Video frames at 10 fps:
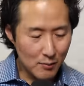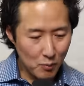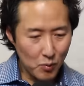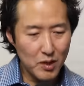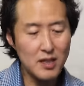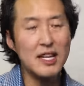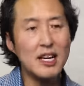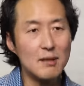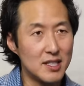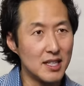really
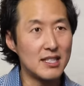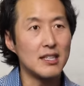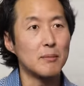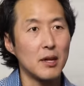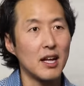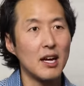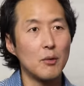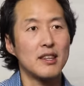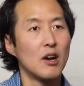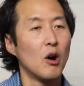comes into play
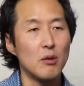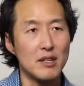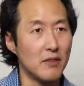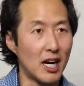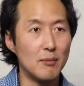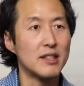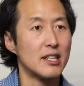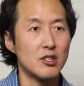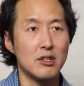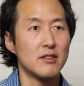with the whole environment
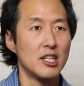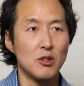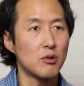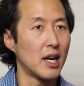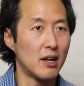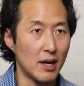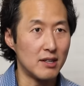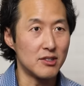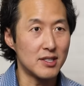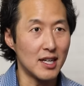that you, that you create
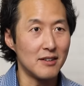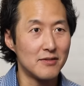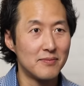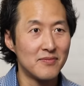around yourself.